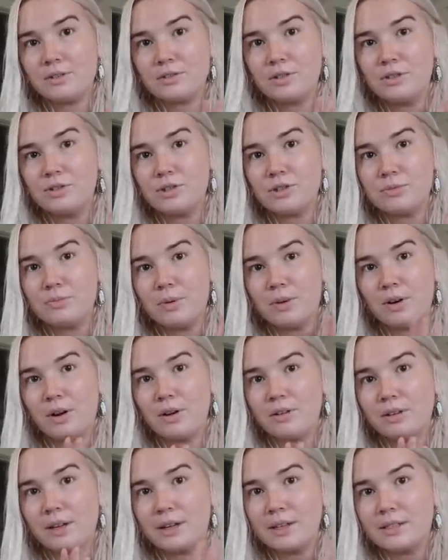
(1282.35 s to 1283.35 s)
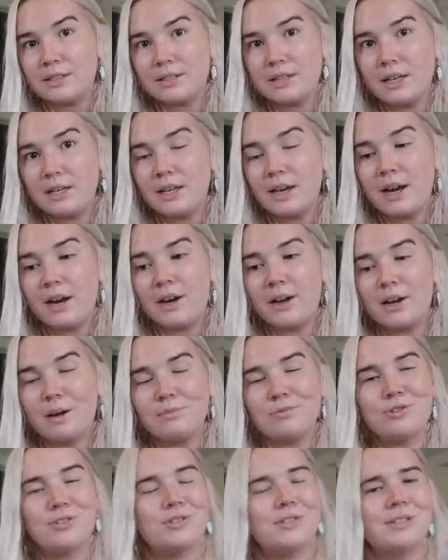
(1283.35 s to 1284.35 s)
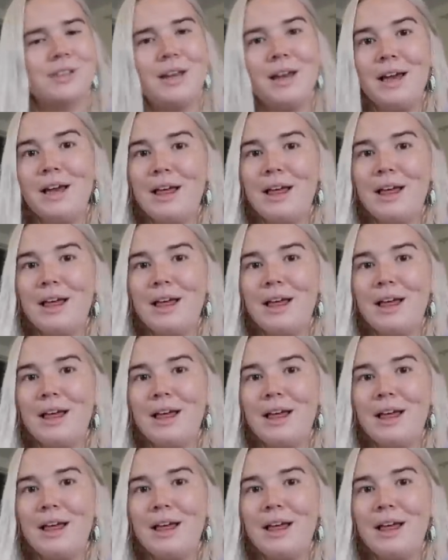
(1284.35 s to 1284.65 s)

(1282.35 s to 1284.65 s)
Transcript: So I just put on like skincare and I'm just